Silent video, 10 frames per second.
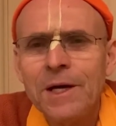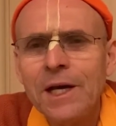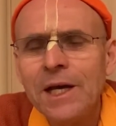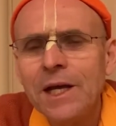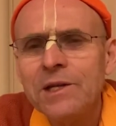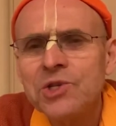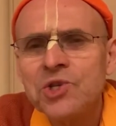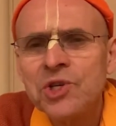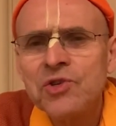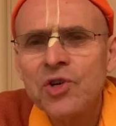And
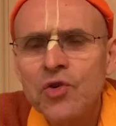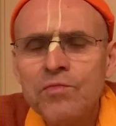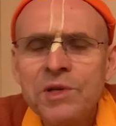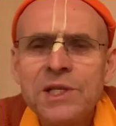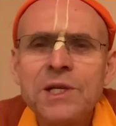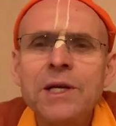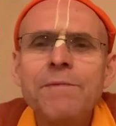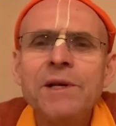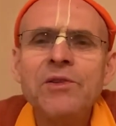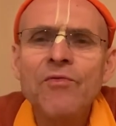Chitragupta is
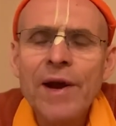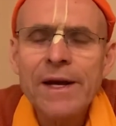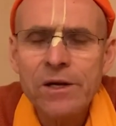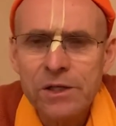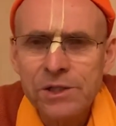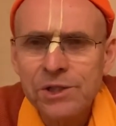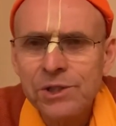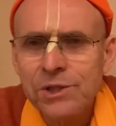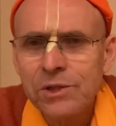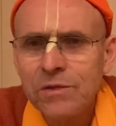keeping the
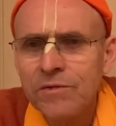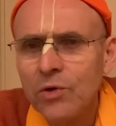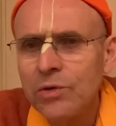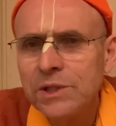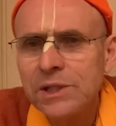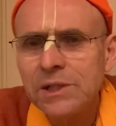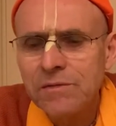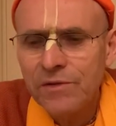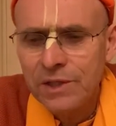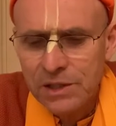records of all these
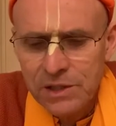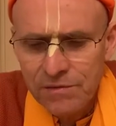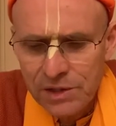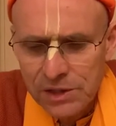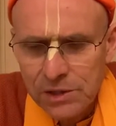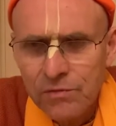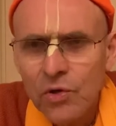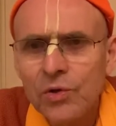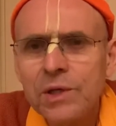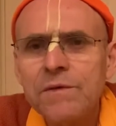sinful activities of
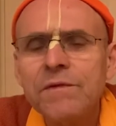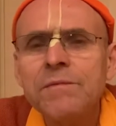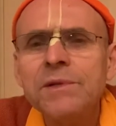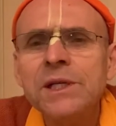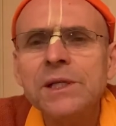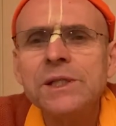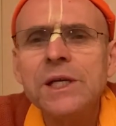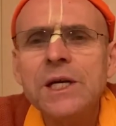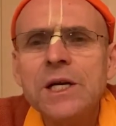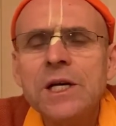all the living beings.
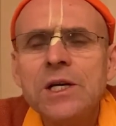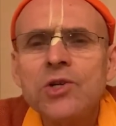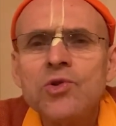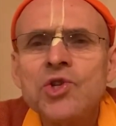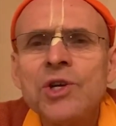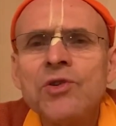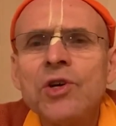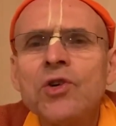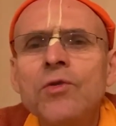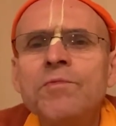So
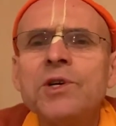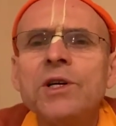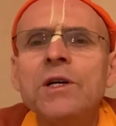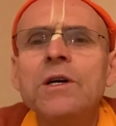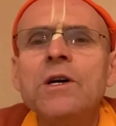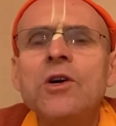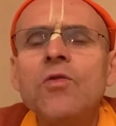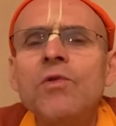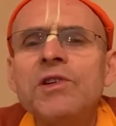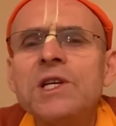Chitragupta
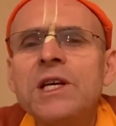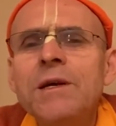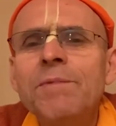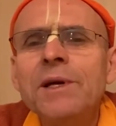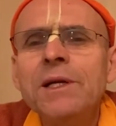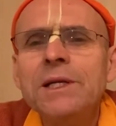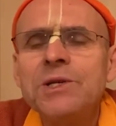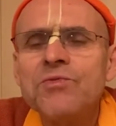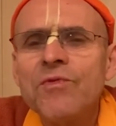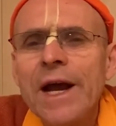was keeping
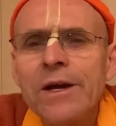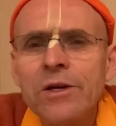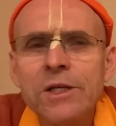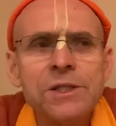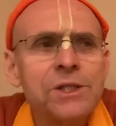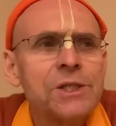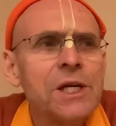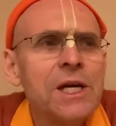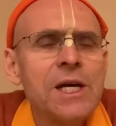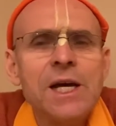these records,
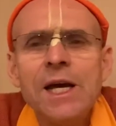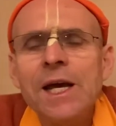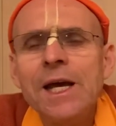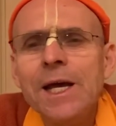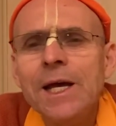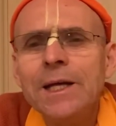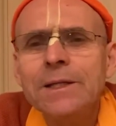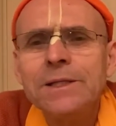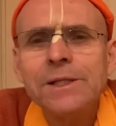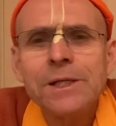
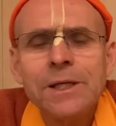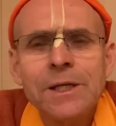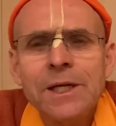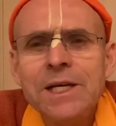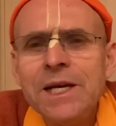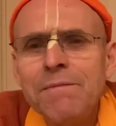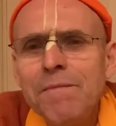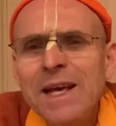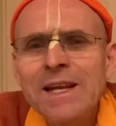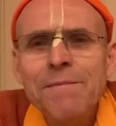and he had
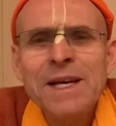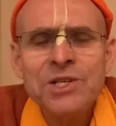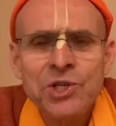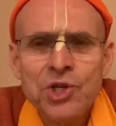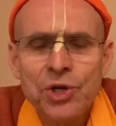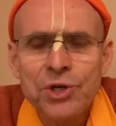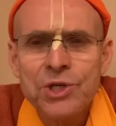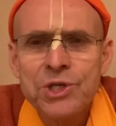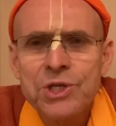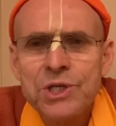many
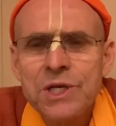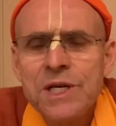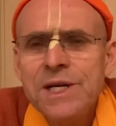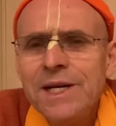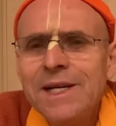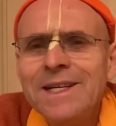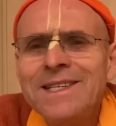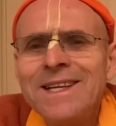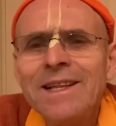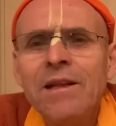messengers. It
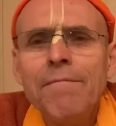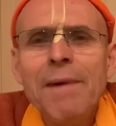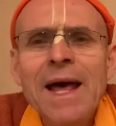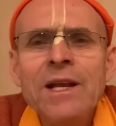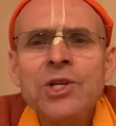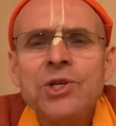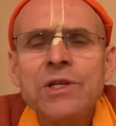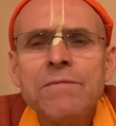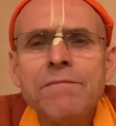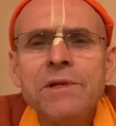is said
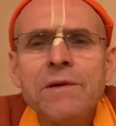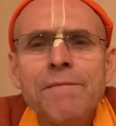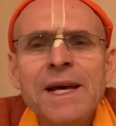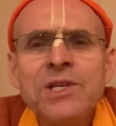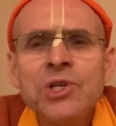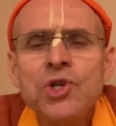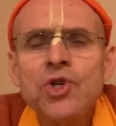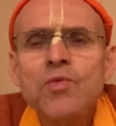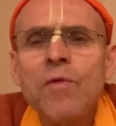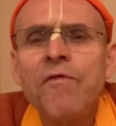the
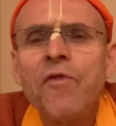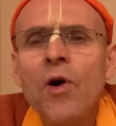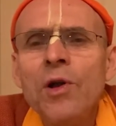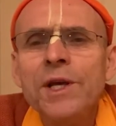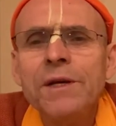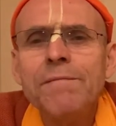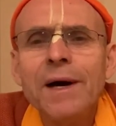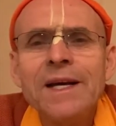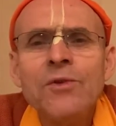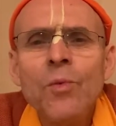messengers were falling
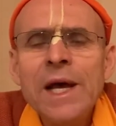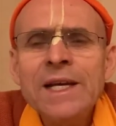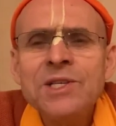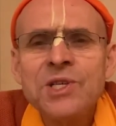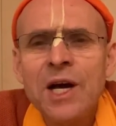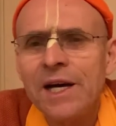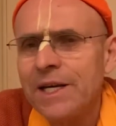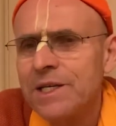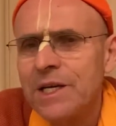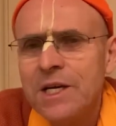by the wayside.